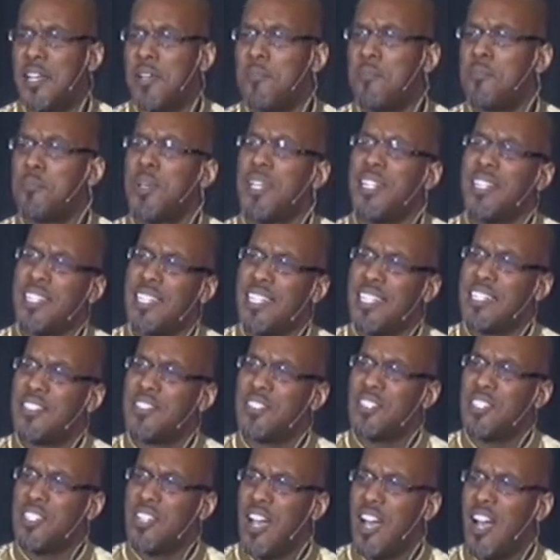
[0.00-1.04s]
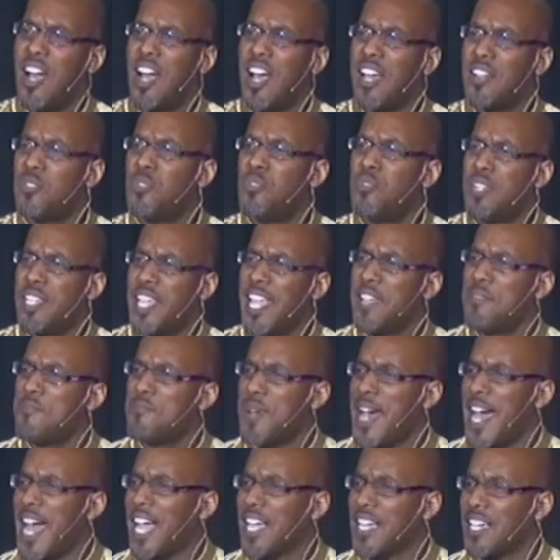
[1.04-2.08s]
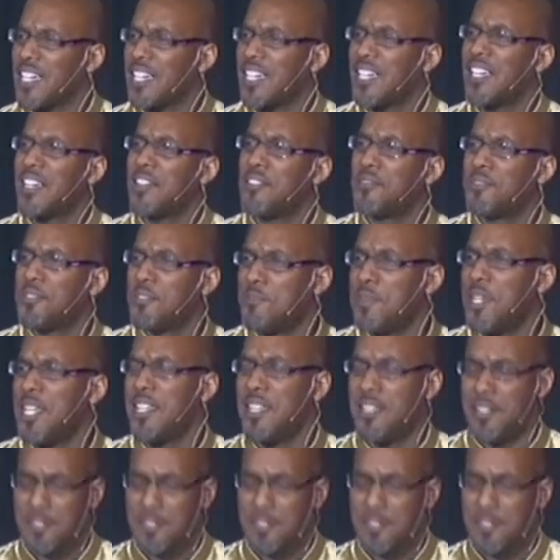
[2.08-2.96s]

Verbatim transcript: but it's God who came back for me.